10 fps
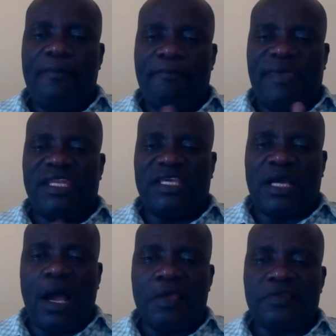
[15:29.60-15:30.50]
Many
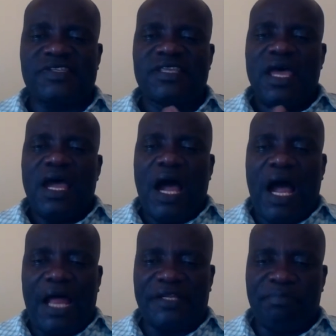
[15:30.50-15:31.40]
cars
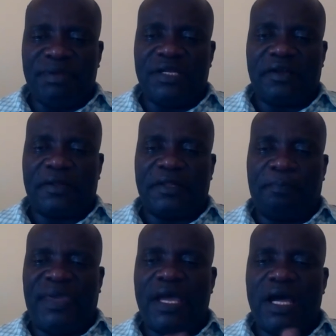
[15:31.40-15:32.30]
had been
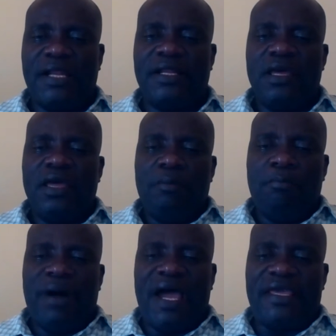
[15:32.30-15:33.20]
repaired
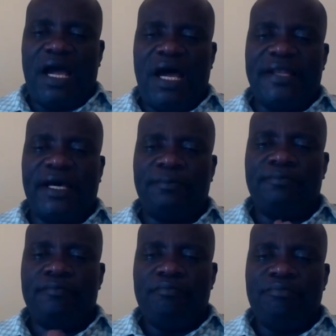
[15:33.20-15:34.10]
by
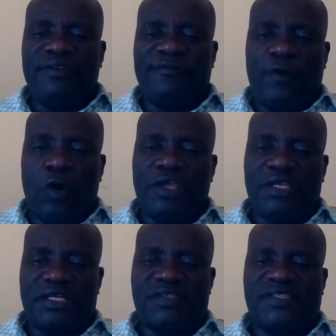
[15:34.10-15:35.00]
Adam before
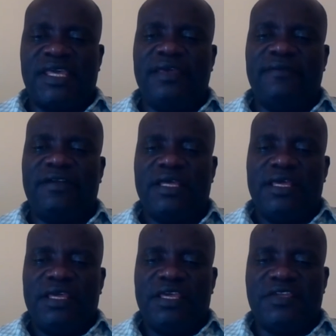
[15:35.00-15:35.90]
he received
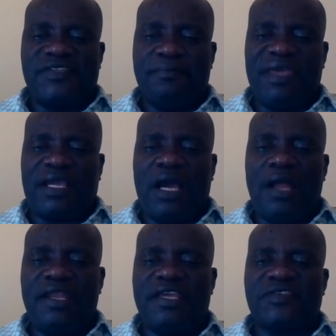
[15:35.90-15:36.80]
his
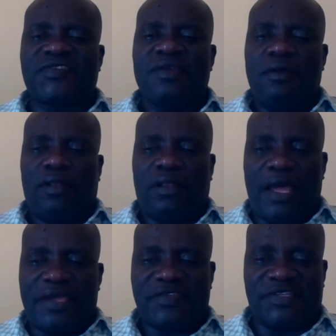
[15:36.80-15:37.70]
mechanic's
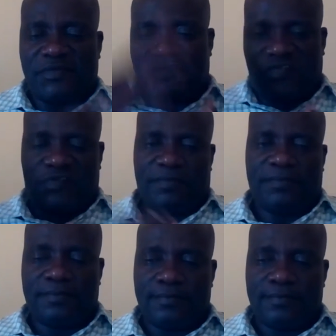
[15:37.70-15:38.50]
license.